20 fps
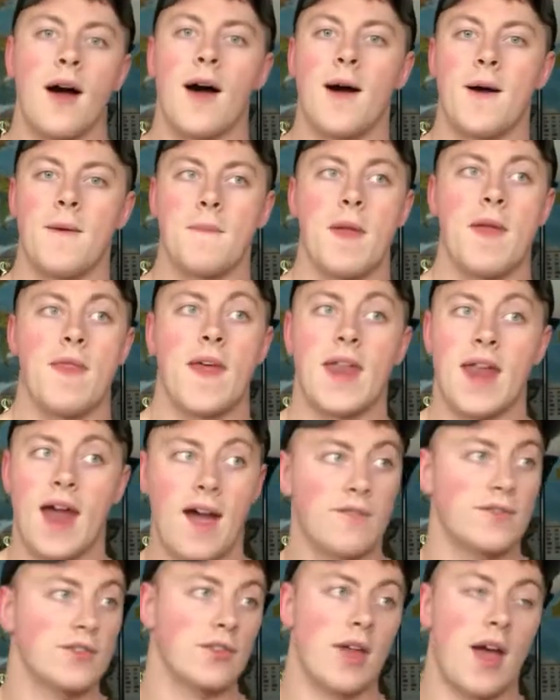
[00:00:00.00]
Um, and then
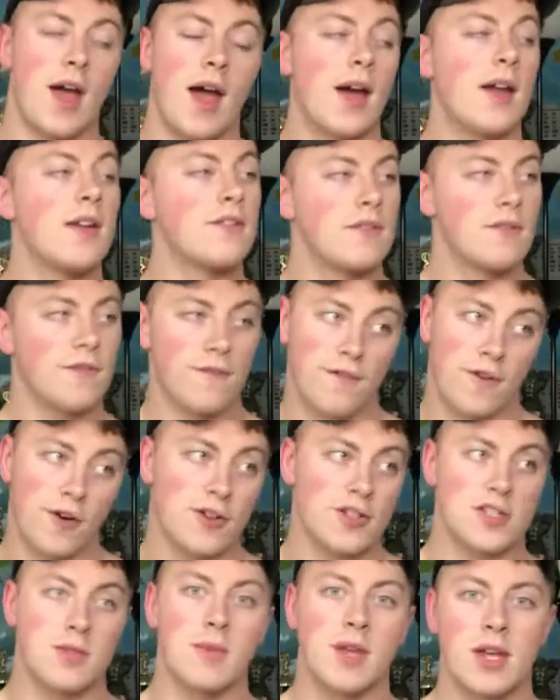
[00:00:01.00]
after that,
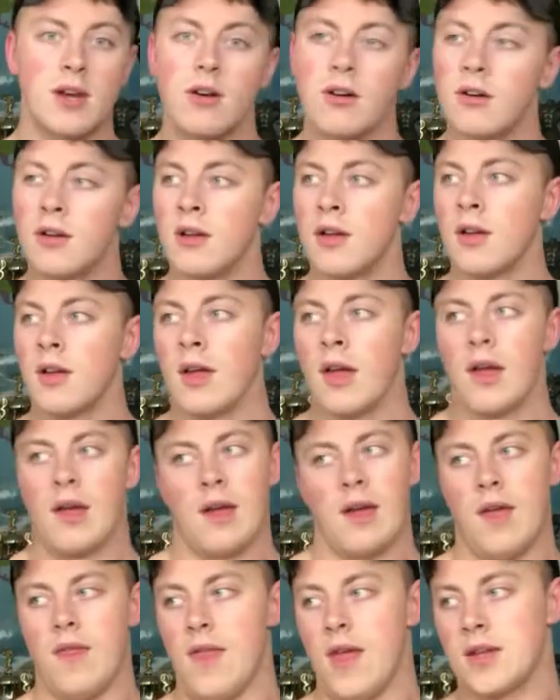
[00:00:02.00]
first meal,
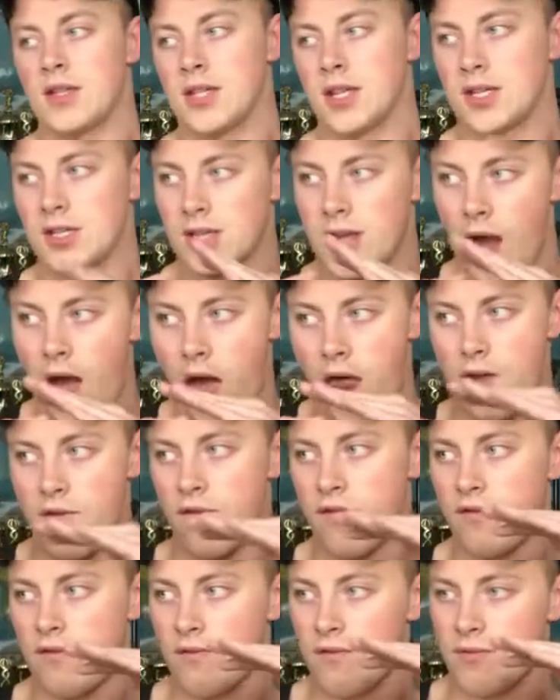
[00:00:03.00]
and then just kind
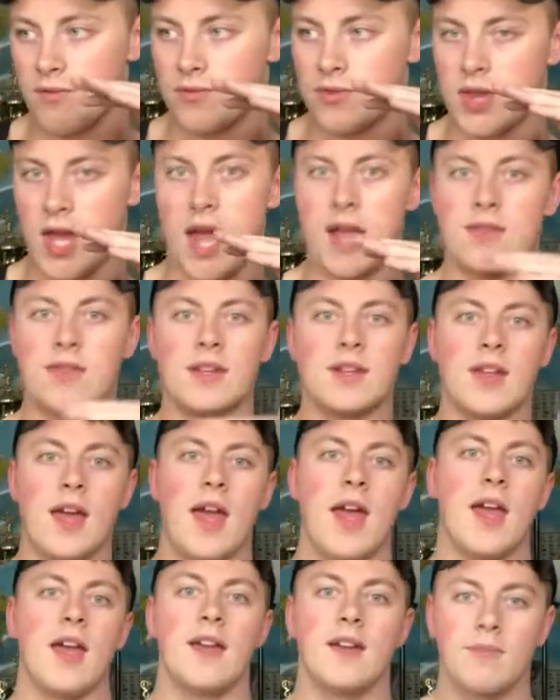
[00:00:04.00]
of take the
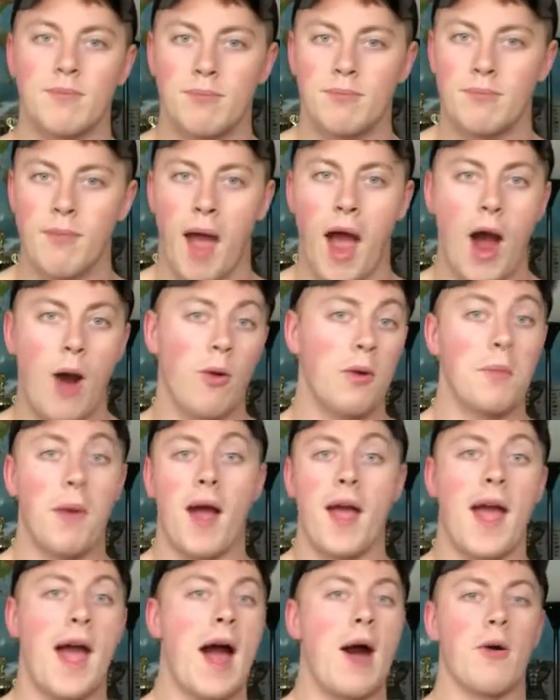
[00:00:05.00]
day hour
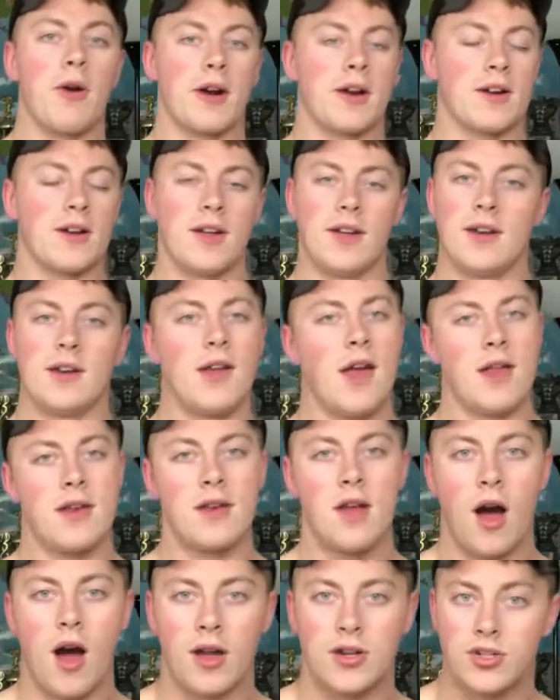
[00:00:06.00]
by hour and,
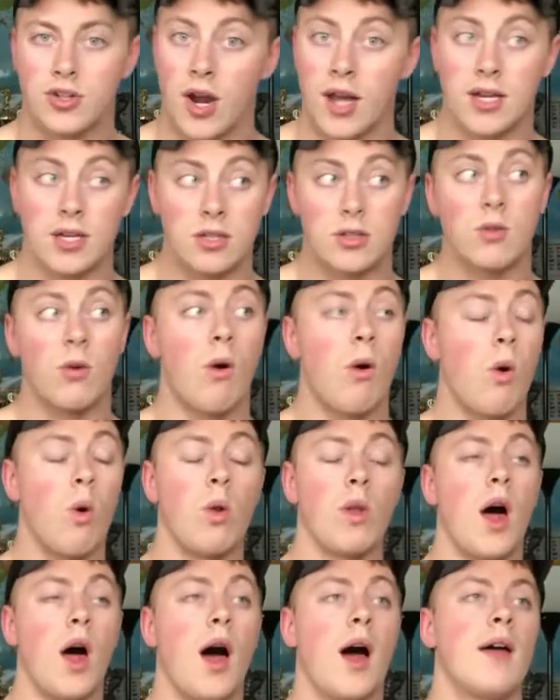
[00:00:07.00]
and not try to do a
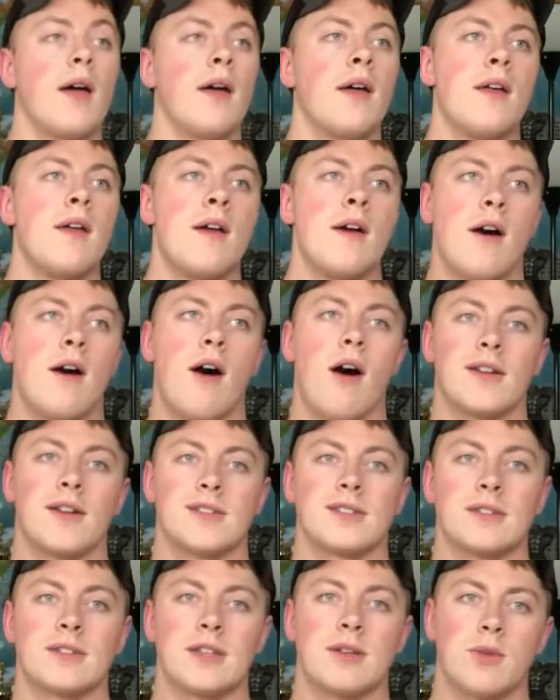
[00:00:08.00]
whole lot,
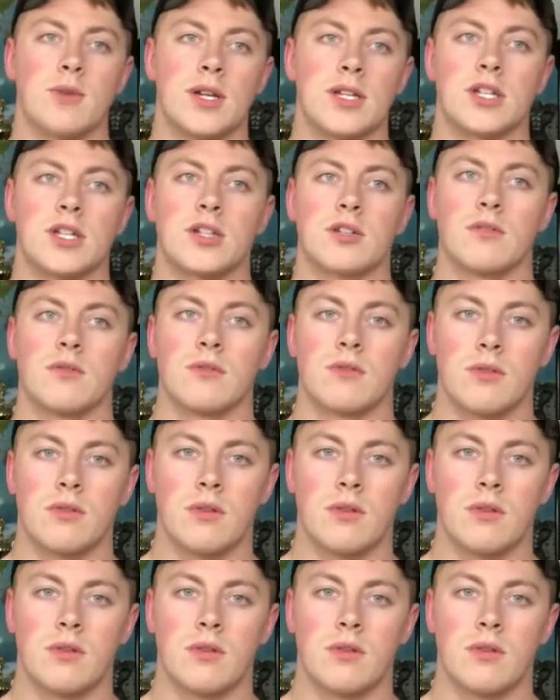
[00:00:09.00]
honestly, which